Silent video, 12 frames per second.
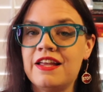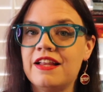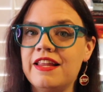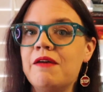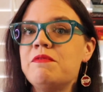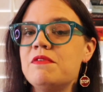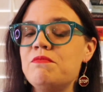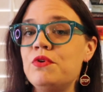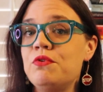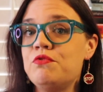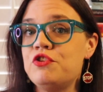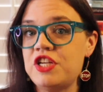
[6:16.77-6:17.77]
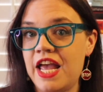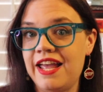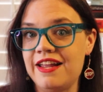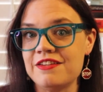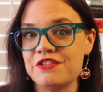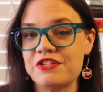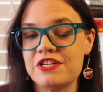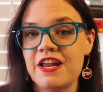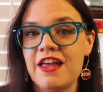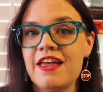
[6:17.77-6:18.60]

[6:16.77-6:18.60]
Lambda Mu changed.